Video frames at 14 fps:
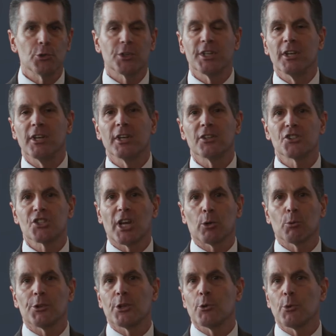can check
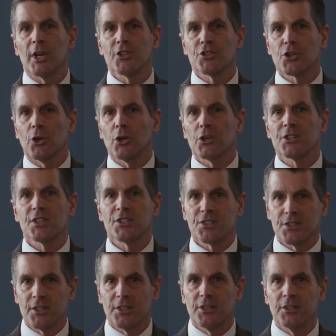with your HR to
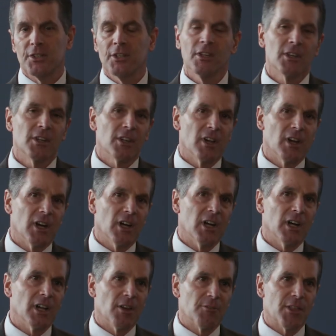see
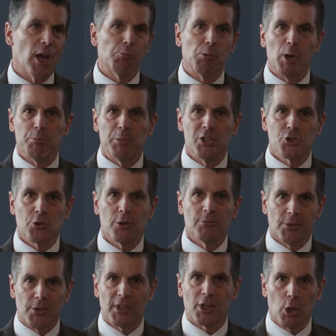if that might be true
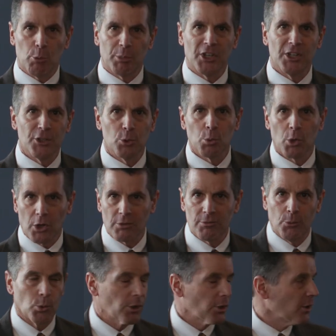for the company you work
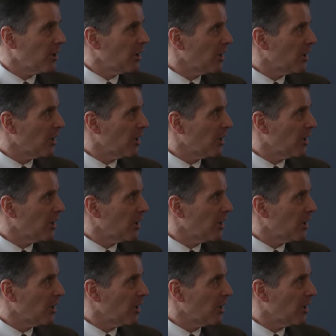for.